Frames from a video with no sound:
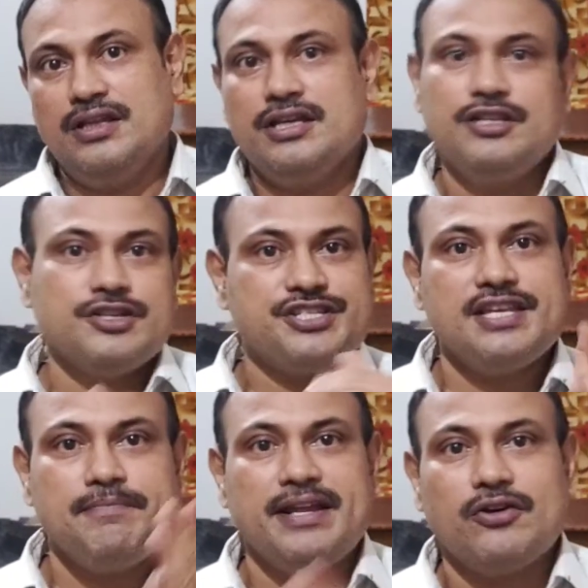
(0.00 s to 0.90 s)
In the
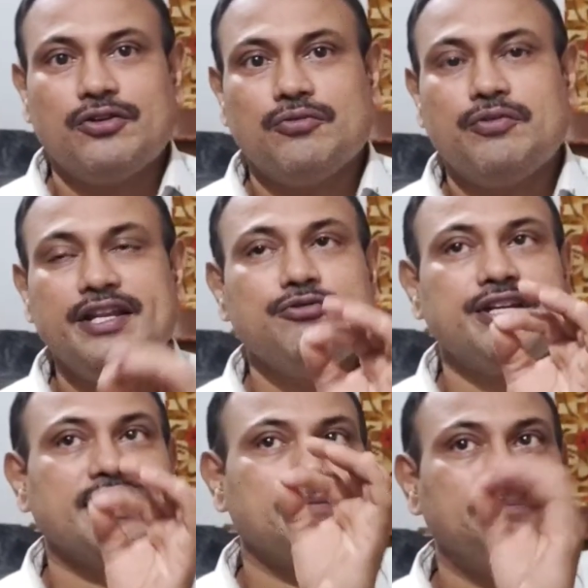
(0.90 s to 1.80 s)
same manner, when you
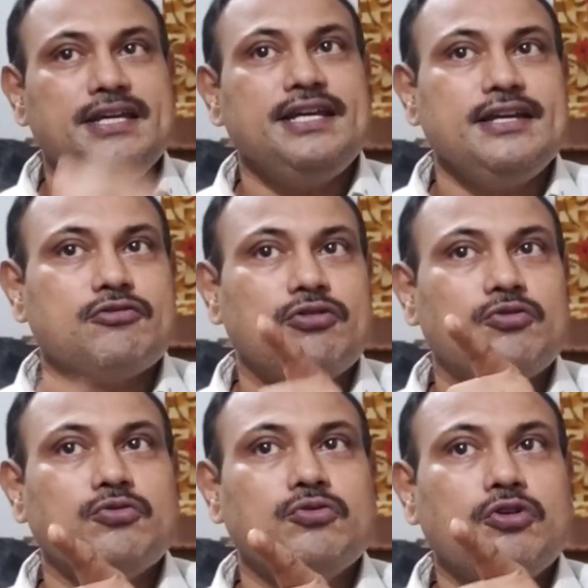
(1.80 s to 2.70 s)
take B equal
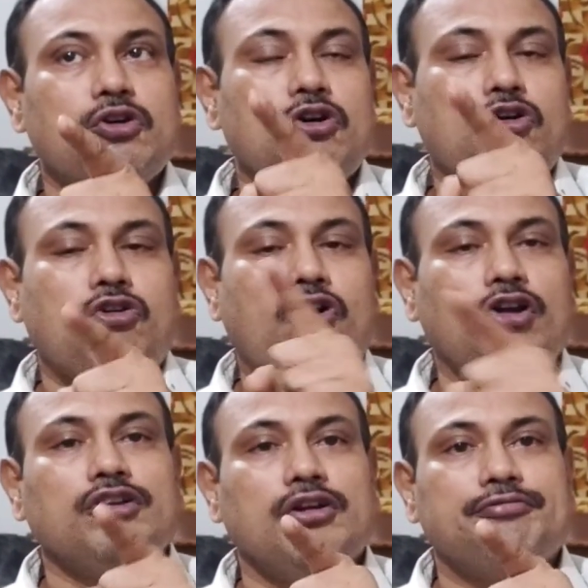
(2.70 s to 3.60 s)
to
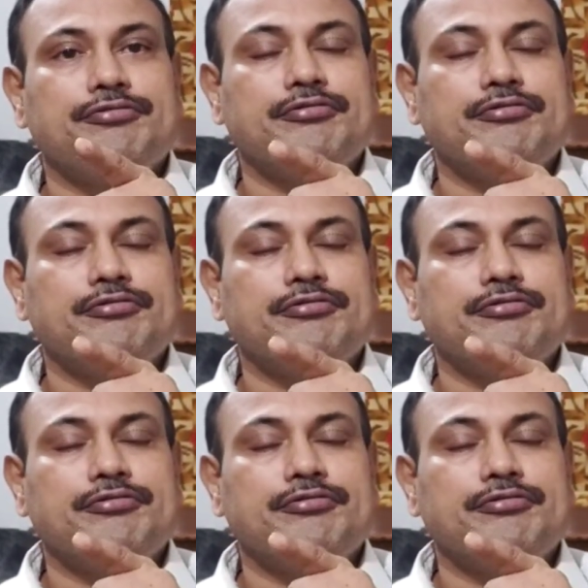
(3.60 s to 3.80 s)
curl of